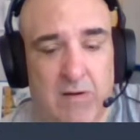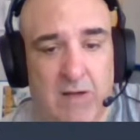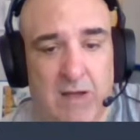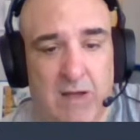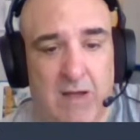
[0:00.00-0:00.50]

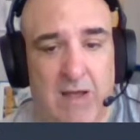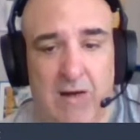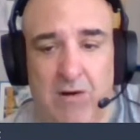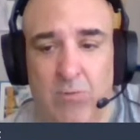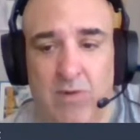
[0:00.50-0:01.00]
I
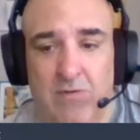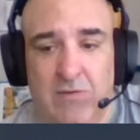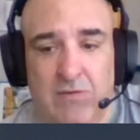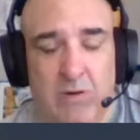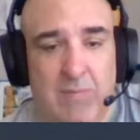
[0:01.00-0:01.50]
heard winds
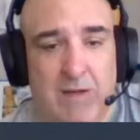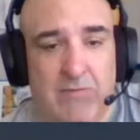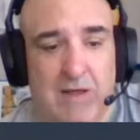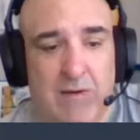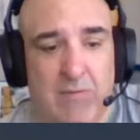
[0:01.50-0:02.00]
like 20
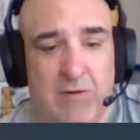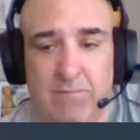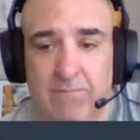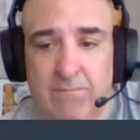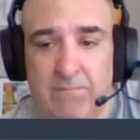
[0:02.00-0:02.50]
miles an hour.
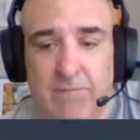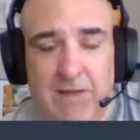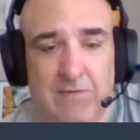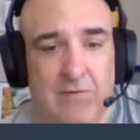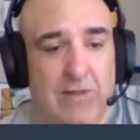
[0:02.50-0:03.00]

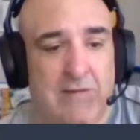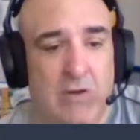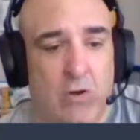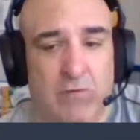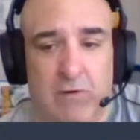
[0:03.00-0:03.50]
I still like
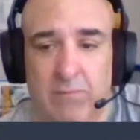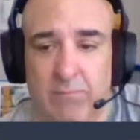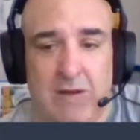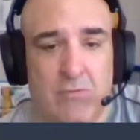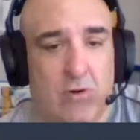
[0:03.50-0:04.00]
the over.
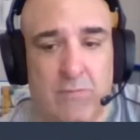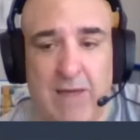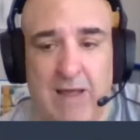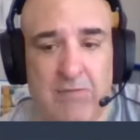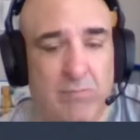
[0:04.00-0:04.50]
Bad
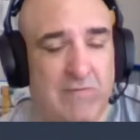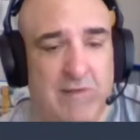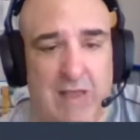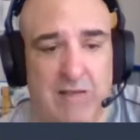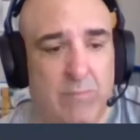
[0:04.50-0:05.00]
quarterbacks,
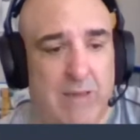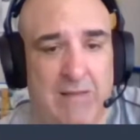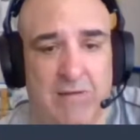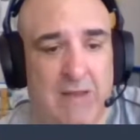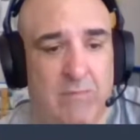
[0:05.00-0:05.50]
mistakes,
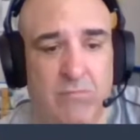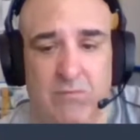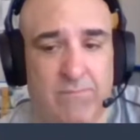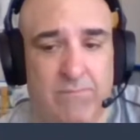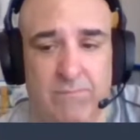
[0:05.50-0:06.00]
bad
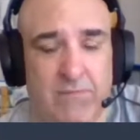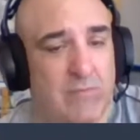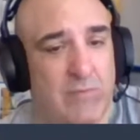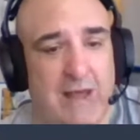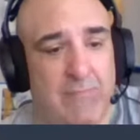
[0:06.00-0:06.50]
teams.
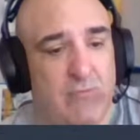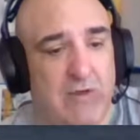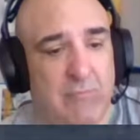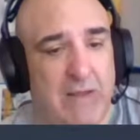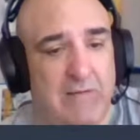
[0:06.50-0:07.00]
That's what happens. You
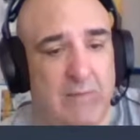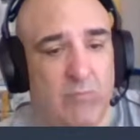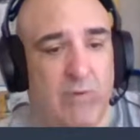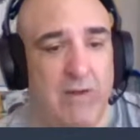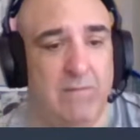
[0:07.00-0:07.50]
got bad teams
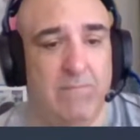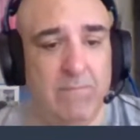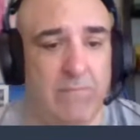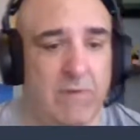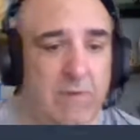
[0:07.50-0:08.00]
playing.
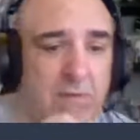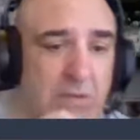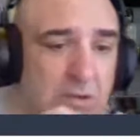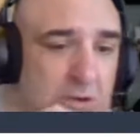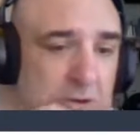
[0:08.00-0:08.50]

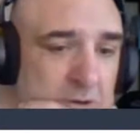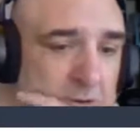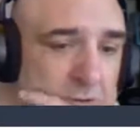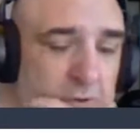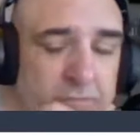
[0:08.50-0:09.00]

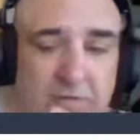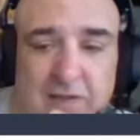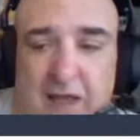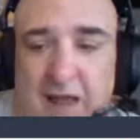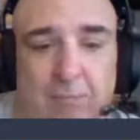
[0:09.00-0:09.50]
Nerfy
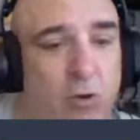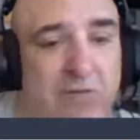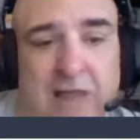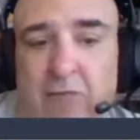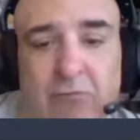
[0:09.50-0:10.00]
Seattle. I'm
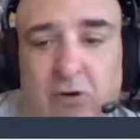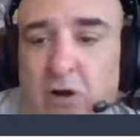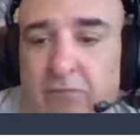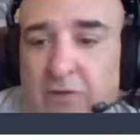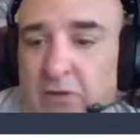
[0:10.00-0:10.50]
always down for a
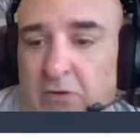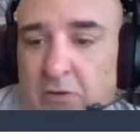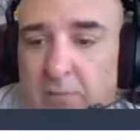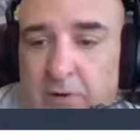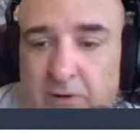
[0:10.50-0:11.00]
Nerfy Gill. You
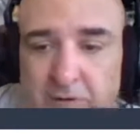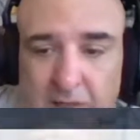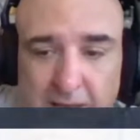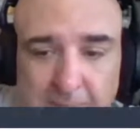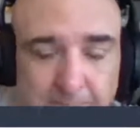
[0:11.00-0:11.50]
know I'm an under
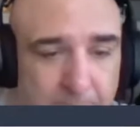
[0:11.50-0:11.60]
guy.